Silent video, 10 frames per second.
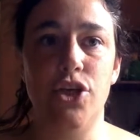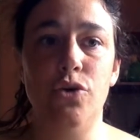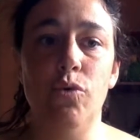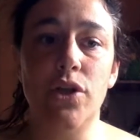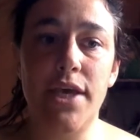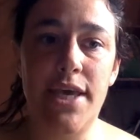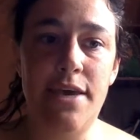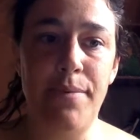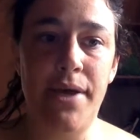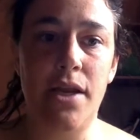You will
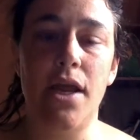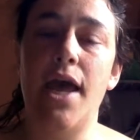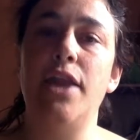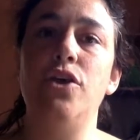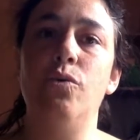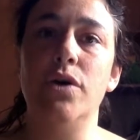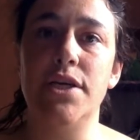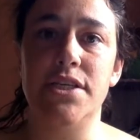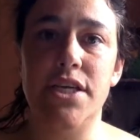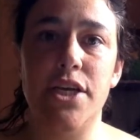keep it and you will
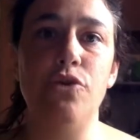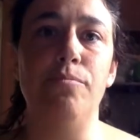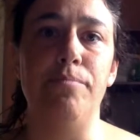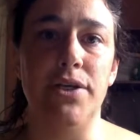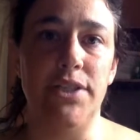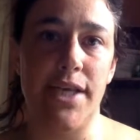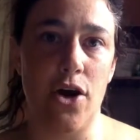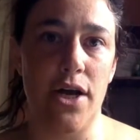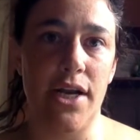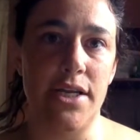continue building
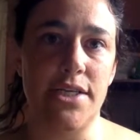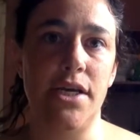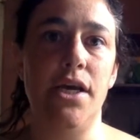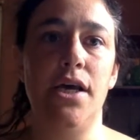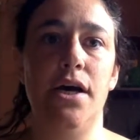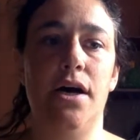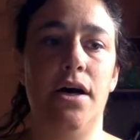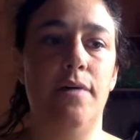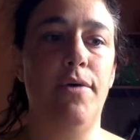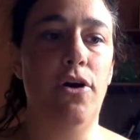on it
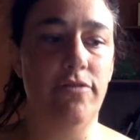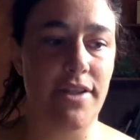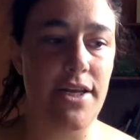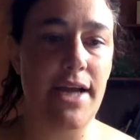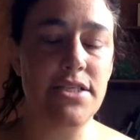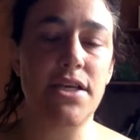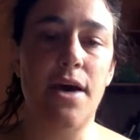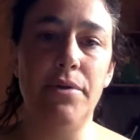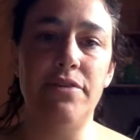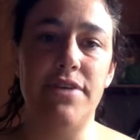over the next
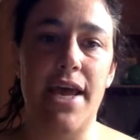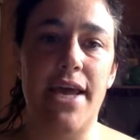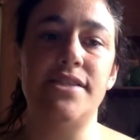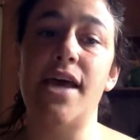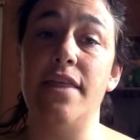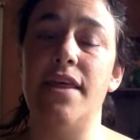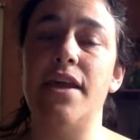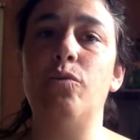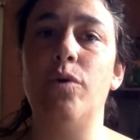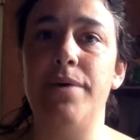couple of days, and then
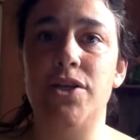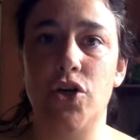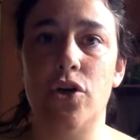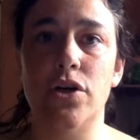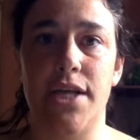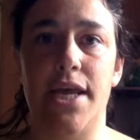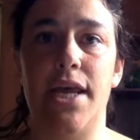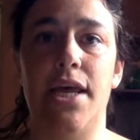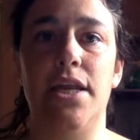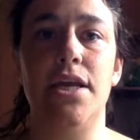it will be turned
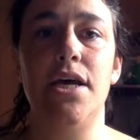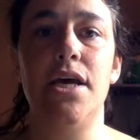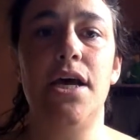in